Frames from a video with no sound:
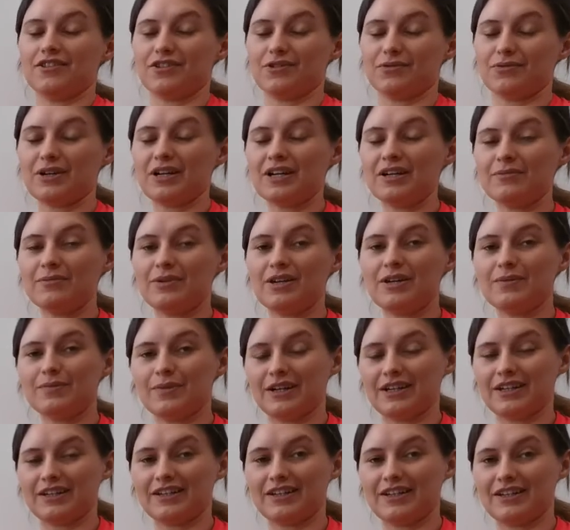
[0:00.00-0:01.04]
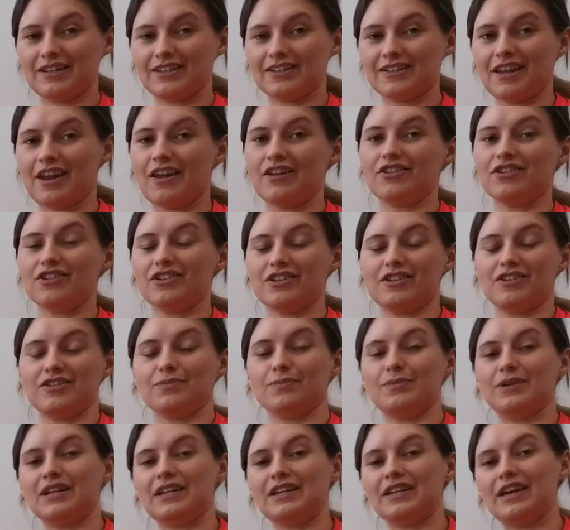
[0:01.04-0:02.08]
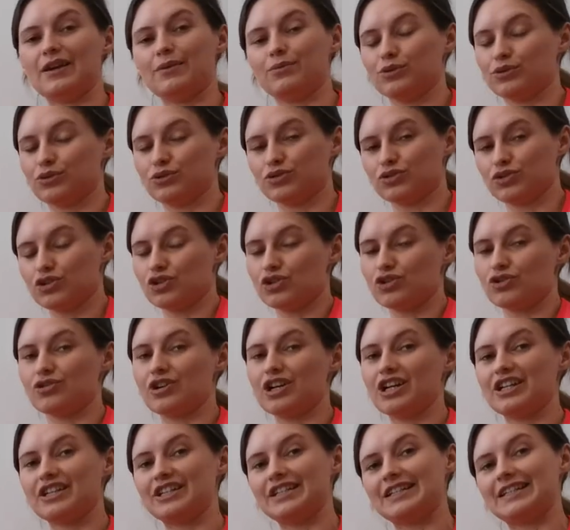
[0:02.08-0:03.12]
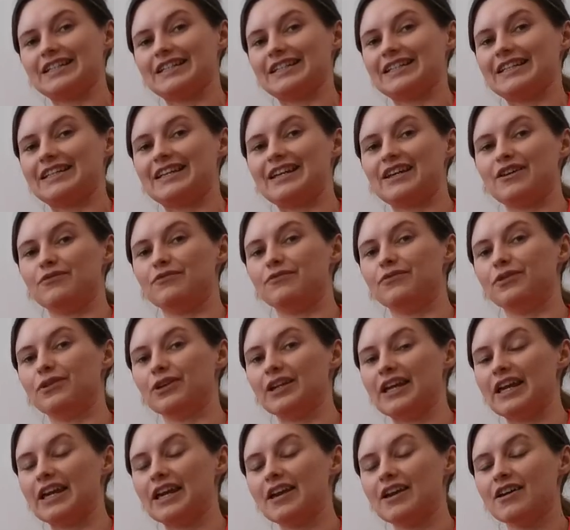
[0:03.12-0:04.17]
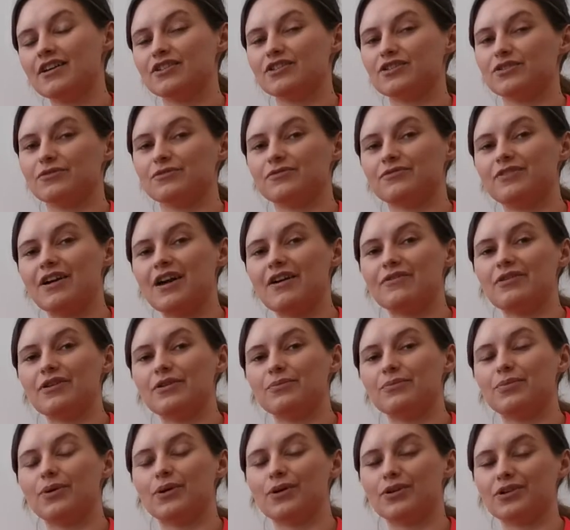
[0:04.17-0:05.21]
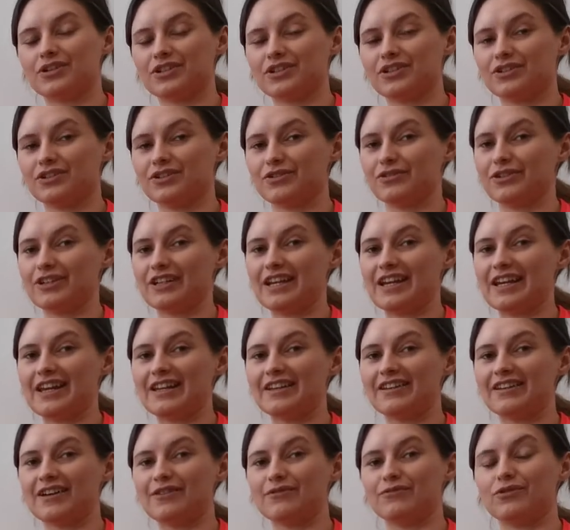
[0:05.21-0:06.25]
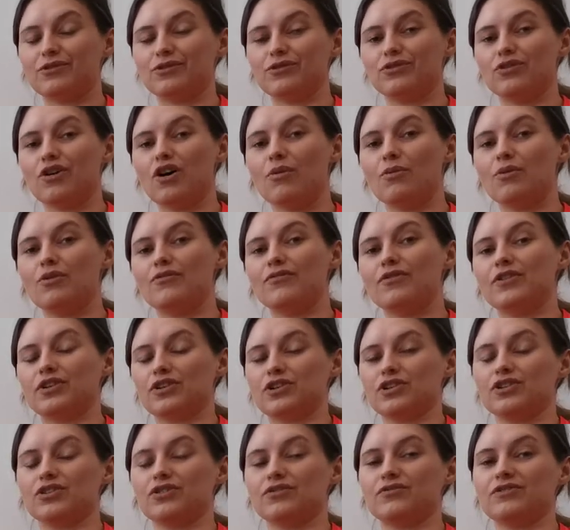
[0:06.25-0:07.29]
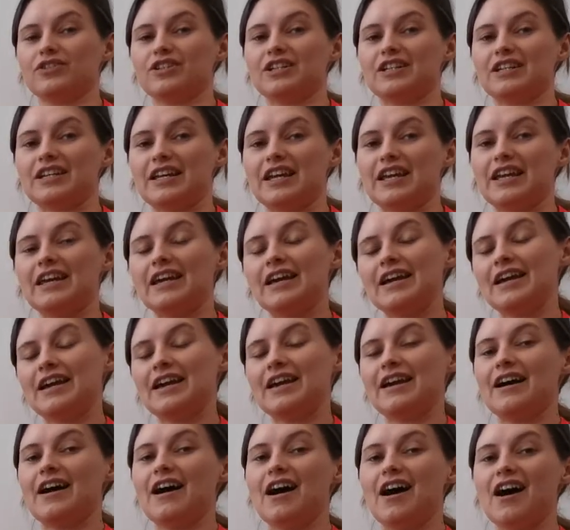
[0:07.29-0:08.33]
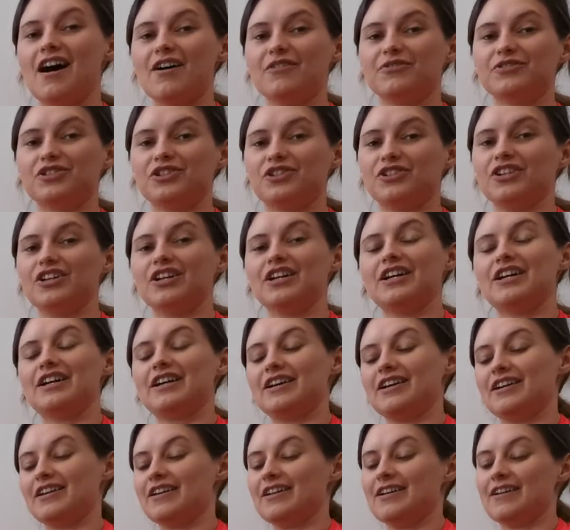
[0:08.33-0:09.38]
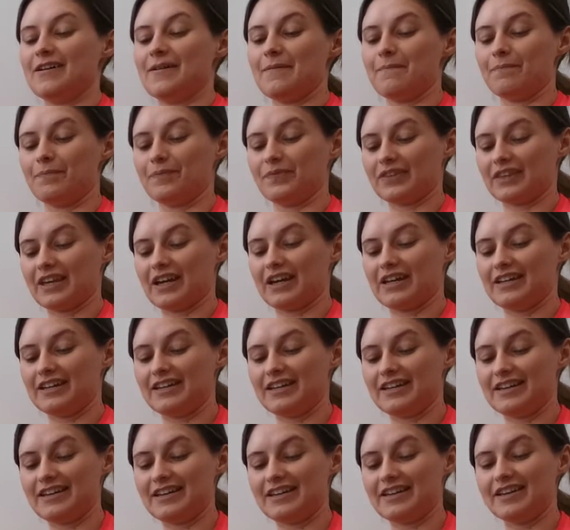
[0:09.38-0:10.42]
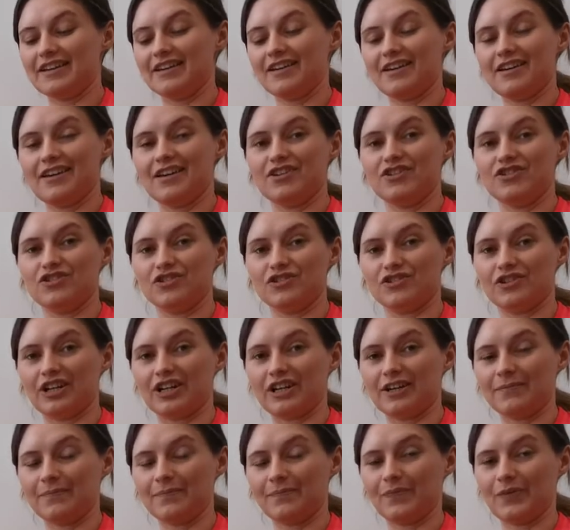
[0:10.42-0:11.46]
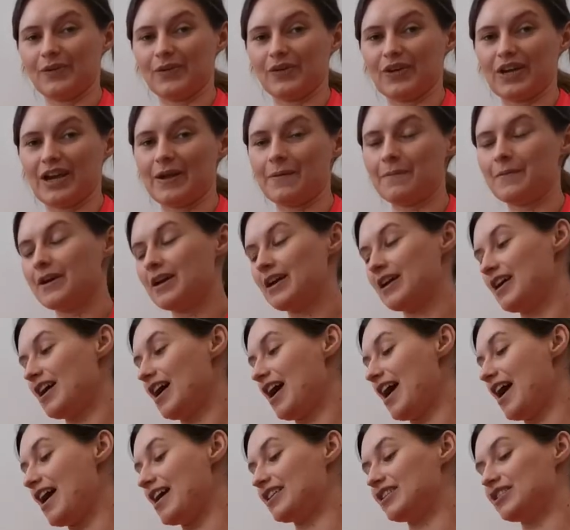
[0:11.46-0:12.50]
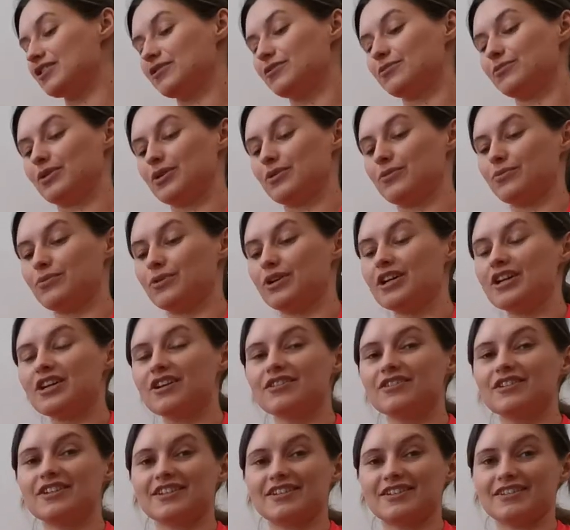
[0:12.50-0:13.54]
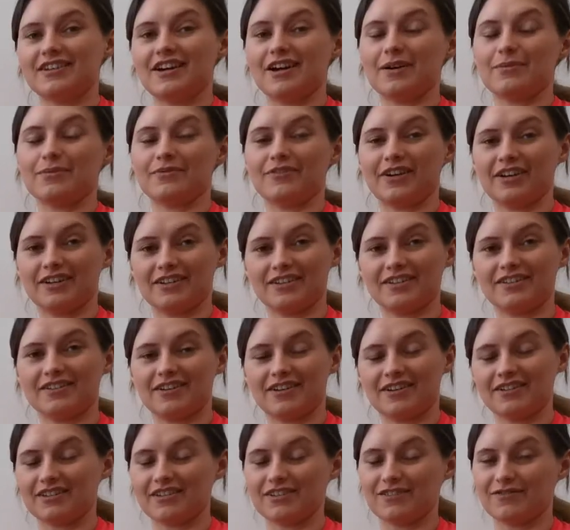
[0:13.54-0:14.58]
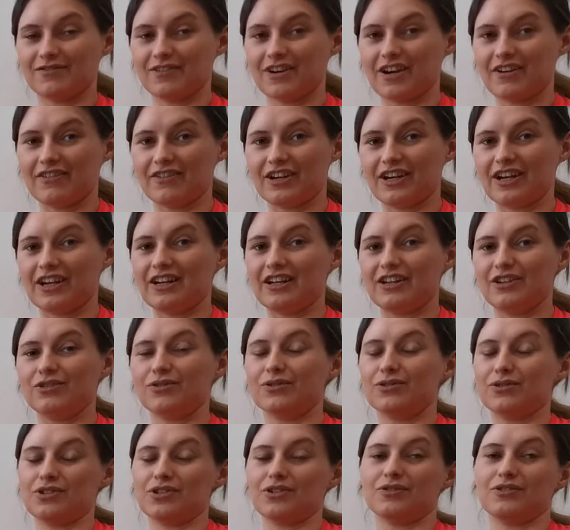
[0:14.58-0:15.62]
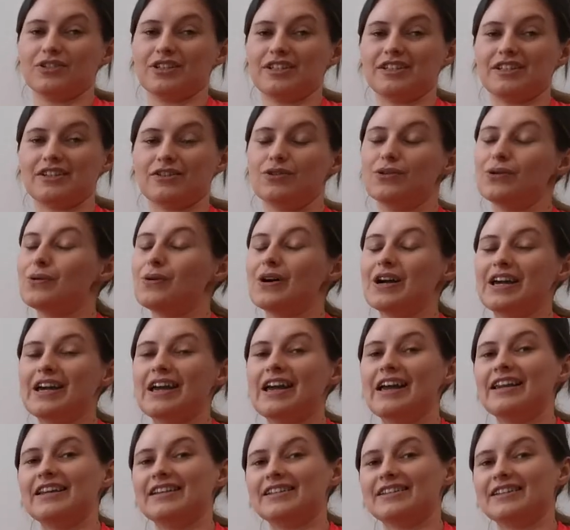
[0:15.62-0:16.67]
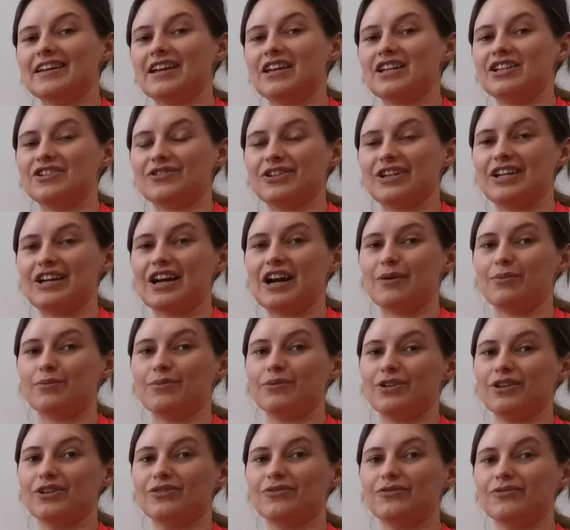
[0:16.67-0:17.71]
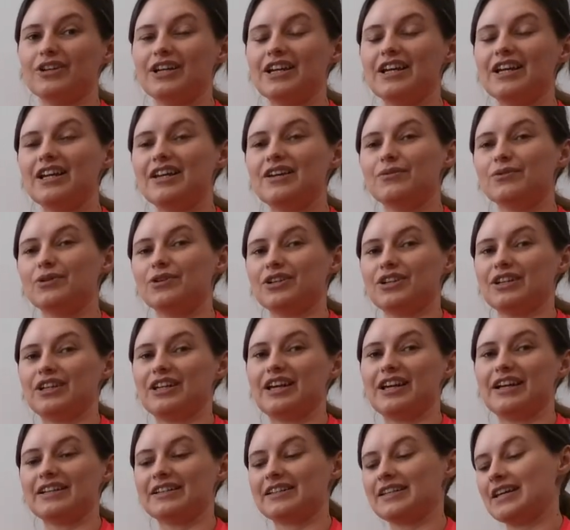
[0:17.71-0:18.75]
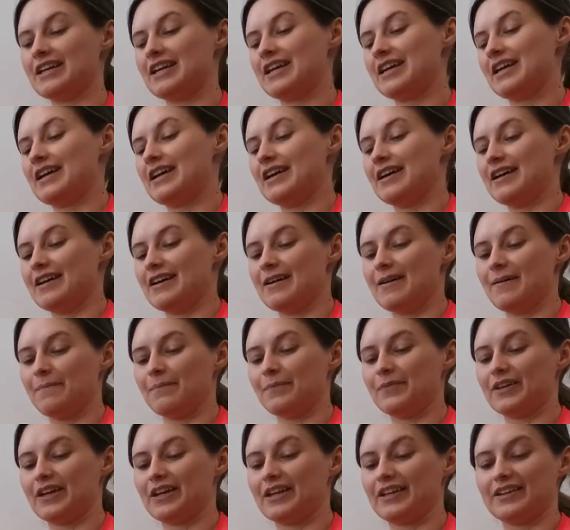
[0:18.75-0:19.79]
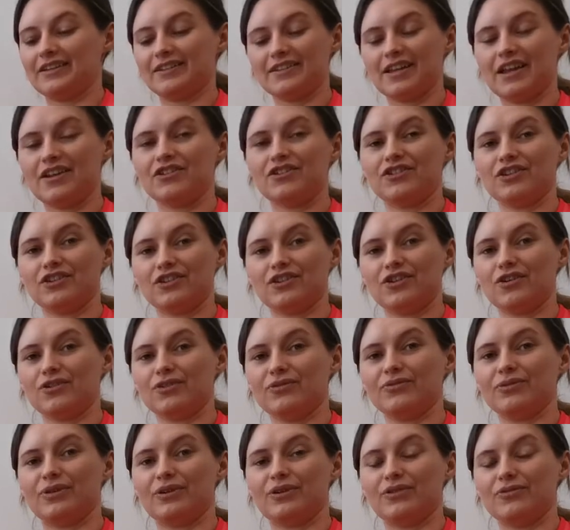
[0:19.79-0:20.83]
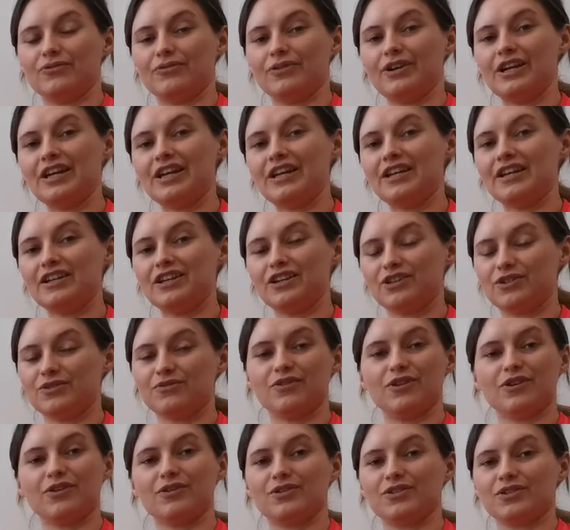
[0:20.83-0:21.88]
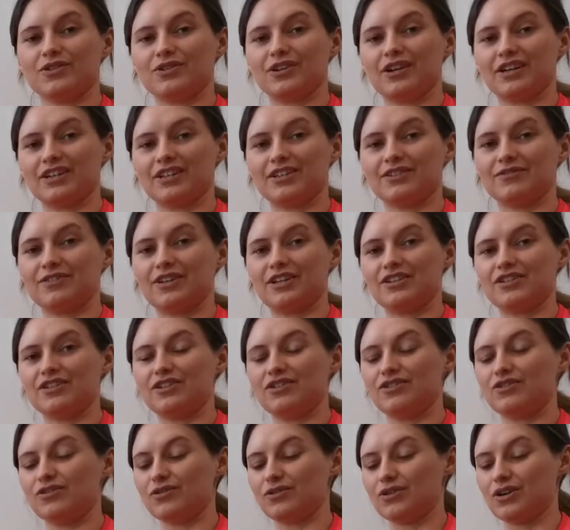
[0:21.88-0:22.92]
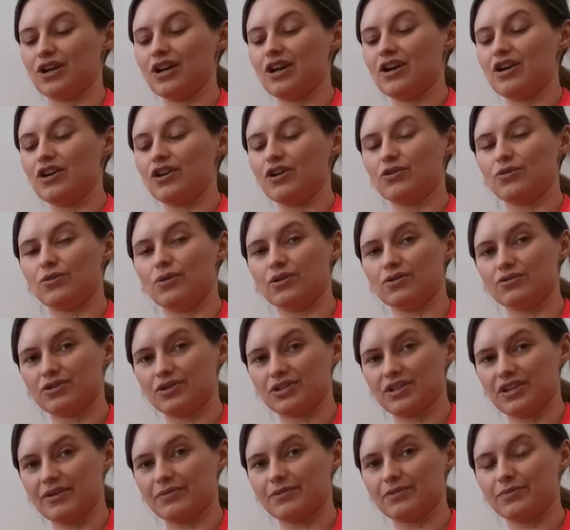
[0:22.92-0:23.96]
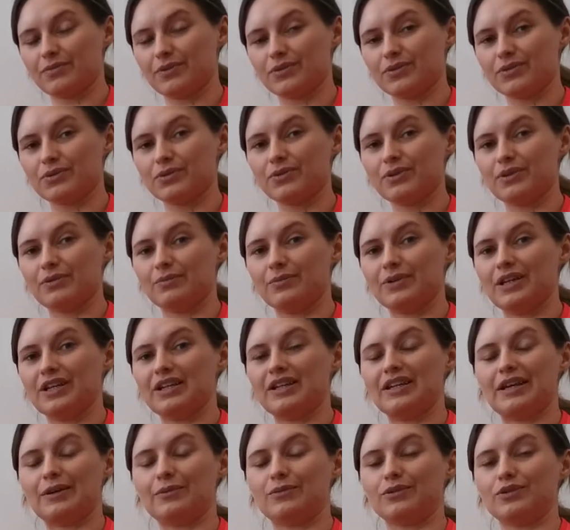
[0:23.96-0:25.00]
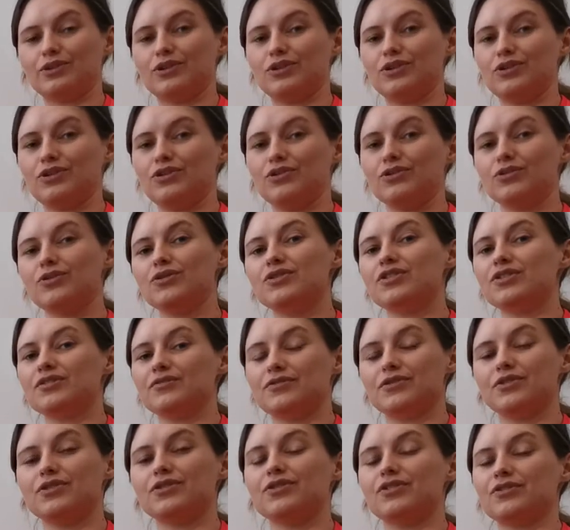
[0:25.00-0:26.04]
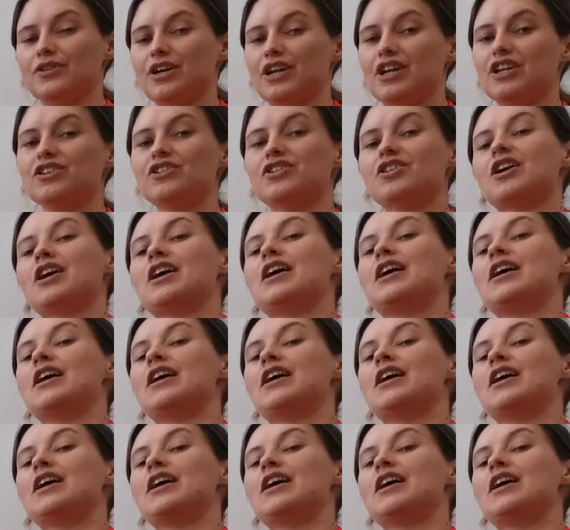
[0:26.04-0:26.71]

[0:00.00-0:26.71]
So what I mean by knee extension is being able to straighten the knee fully. So very important to regain that for normal function of the knee after a knee injury, okay? And we work on this type of exercises very early doors, so it's all early stage rehab where you really want to get that extension going, where you really need to focus on activating your quadriceps muscle and being able to use it through the range.